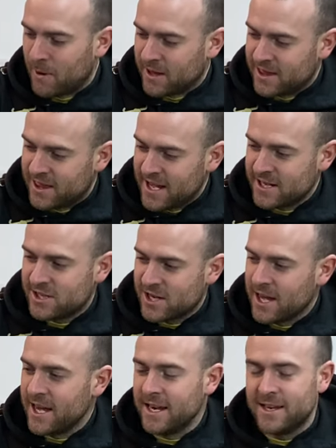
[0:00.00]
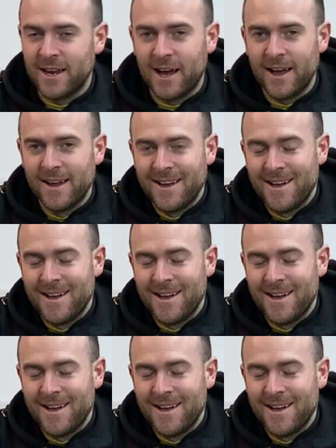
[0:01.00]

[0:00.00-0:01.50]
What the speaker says: But this heater